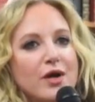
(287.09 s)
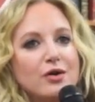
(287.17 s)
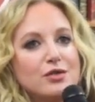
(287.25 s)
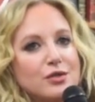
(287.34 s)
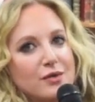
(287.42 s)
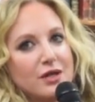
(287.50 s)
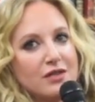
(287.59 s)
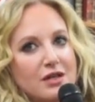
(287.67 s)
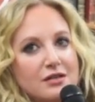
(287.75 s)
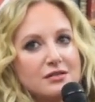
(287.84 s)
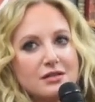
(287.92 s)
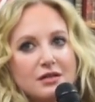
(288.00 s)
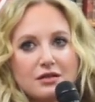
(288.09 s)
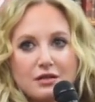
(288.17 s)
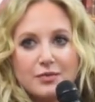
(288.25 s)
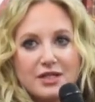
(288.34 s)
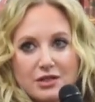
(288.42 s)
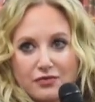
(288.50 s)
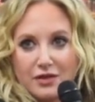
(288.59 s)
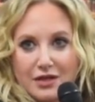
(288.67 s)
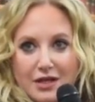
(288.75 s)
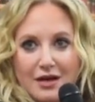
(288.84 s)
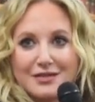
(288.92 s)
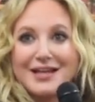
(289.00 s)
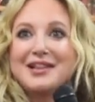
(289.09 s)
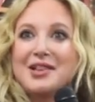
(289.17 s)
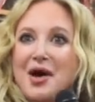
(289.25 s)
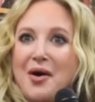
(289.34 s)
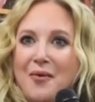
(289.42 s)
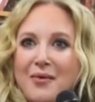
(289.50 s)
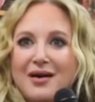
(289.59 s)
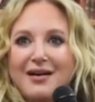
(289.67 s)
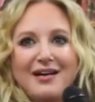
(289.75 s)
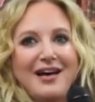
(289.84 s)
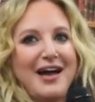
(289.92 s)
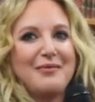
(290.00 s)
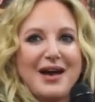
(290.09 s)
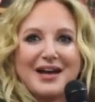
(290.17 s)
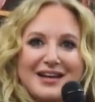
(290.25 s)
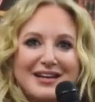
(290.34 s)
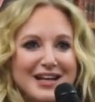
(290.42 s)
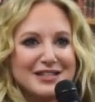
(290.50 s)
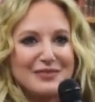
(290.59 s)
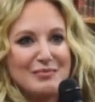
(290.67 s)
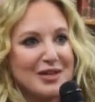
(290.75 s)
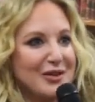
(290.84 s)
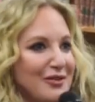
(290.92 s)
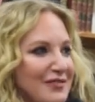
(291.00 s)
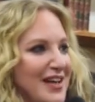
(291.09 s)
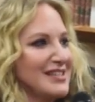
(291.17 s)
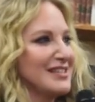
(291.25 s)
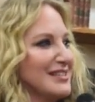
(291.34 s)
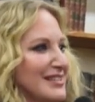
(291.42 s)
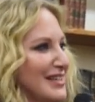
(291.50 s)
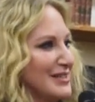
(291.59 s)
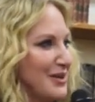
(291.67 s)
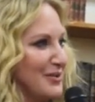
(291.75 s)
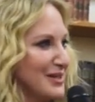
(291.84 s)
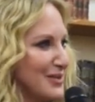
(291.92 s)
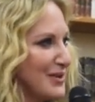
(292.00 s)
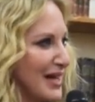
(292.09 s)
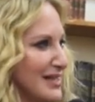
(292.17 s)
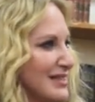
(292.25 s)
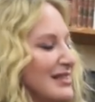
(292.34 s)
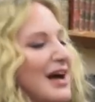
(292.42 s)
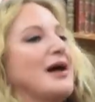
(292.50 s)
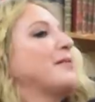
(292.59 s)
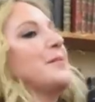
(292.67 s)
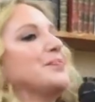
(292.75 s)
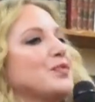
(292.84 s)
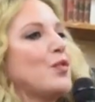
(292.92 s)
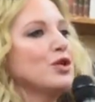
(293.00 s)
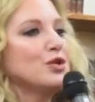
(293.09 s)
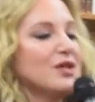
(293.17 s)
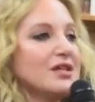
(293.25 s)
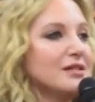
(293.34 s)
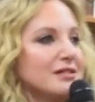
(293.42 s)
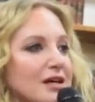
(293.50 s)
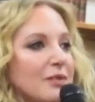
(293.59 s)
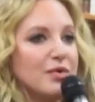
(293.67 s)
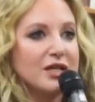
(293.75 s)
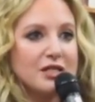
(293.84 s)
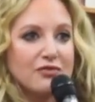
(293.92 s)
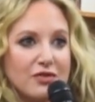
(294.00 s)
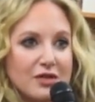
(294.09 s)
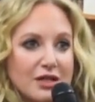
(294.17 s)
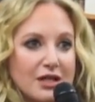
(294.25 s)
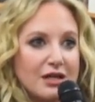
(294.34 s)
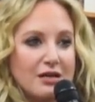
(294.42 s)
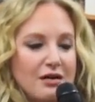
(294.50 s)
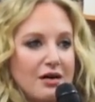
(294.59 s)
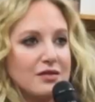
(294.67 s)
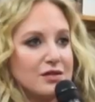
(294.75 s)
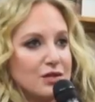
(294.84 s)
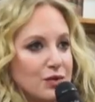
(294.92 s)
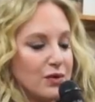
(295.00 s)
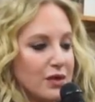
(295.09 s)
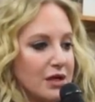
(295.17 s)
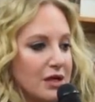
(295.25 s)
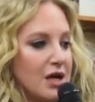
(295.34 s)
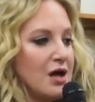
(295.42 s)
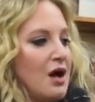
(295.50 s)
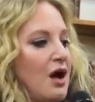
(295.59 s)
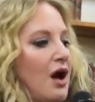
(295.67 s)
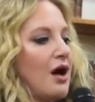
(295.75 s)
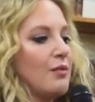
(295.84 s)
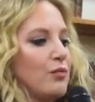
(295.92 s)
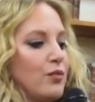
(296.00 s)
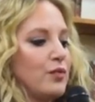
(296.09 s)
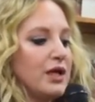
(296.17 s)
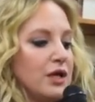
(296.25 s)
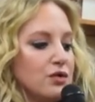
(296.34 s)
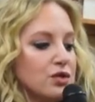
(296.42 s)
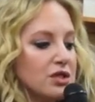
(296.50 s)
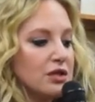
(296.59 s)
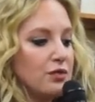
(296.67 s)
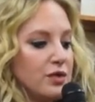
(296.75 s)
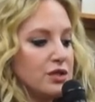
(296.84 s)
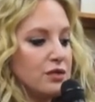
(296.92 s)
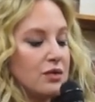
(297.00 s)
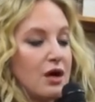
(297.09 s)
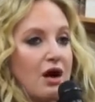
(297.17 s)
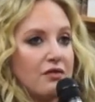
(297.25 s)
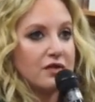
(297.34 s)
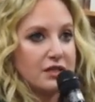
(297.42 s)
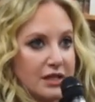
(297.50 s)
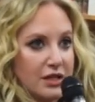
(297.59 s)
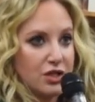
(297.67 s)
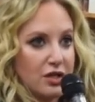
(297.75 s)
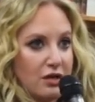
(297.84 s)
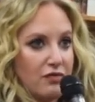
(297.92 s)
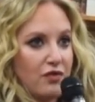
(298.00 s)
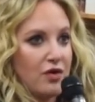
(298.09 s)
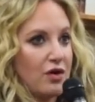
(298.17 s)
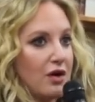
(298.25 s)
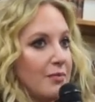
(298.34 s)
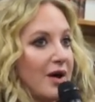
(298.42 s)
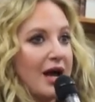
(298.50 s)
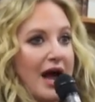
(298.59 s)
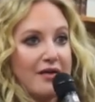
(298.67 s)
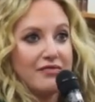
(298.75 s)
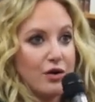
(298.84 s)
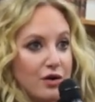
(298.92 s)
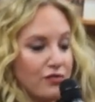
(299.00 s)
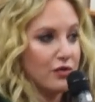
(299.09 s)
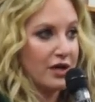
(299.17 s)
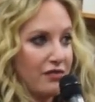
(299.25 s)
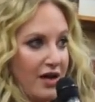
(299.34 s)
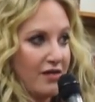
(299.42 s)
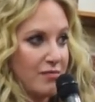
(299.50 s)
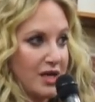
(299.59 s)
we're doing things a little bit differently on hello. I recognize familiar faces. That's always so nice. We're doing things a bit differently on this tour. We usually would do a conversation for about a half hour, 45